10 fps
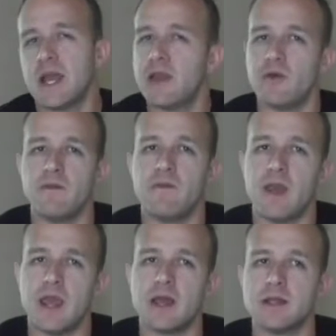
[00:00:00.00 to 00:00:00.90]
because
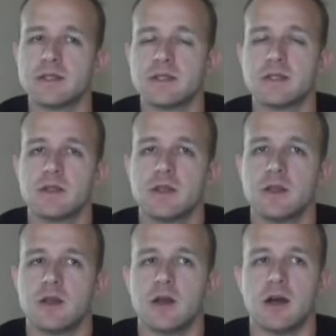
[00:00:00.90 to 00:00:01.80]
they had to
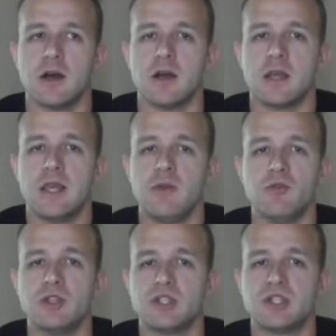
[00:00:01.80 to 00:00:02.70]
advance,
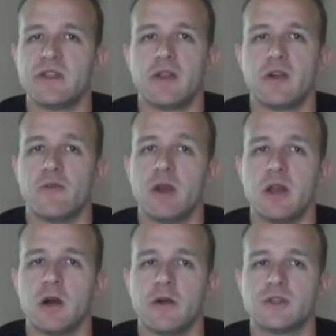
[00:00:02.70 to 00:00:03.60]
he would just
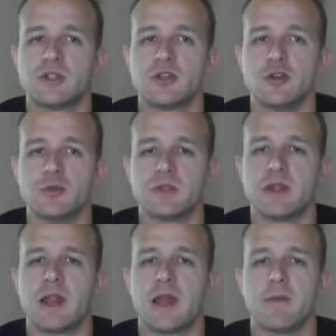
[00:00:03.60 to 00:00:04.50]
sit there and ready all of
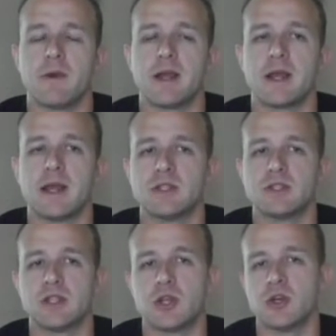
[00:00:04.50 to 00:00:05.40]
his troops. So then I had
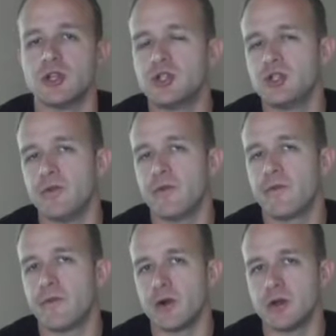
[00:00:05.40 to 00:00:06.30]
my guys that
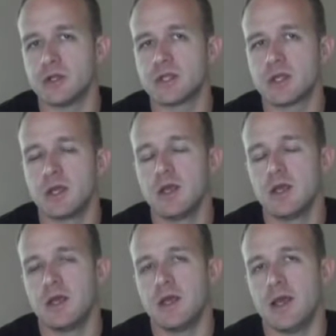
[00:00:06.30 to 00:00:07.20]
couldn't shoot
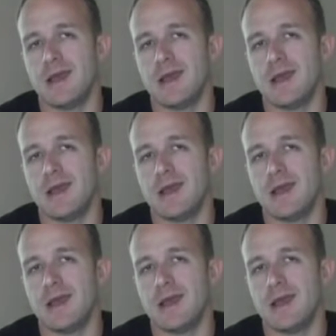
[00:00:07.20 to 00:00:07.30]
first,